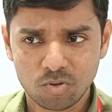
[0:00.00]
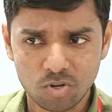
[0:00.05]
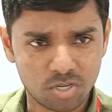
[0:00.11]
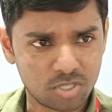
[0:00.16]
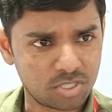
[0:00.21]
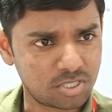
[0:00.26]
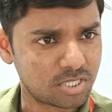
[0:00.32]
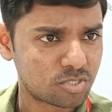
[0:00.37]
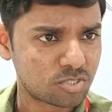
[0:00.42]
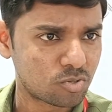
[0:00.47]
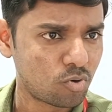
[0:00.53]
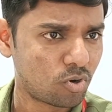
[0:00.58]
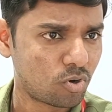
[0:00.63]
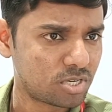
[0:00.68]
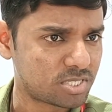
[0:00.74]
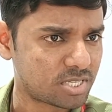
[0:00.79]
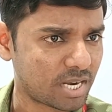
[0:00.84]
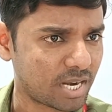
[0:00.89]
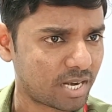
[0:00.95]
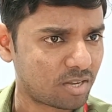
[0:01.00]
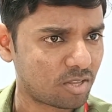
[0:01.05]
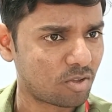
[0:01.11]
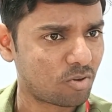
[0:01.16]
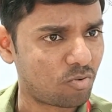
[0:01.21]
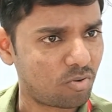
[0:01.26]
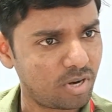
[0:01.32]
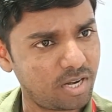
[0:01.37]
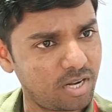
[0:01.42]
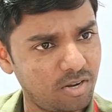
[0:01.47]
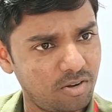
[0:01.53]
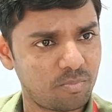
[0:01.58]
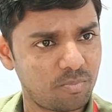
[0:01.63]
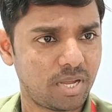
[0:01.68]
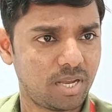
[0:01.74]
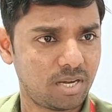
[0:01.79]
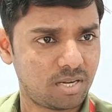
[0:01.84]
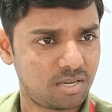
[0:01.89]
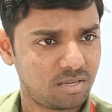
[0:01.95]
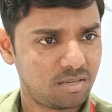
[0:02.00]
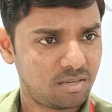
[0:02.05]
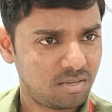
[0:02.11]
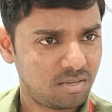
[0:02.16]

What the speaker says: You can just go and select the quantity and buy it.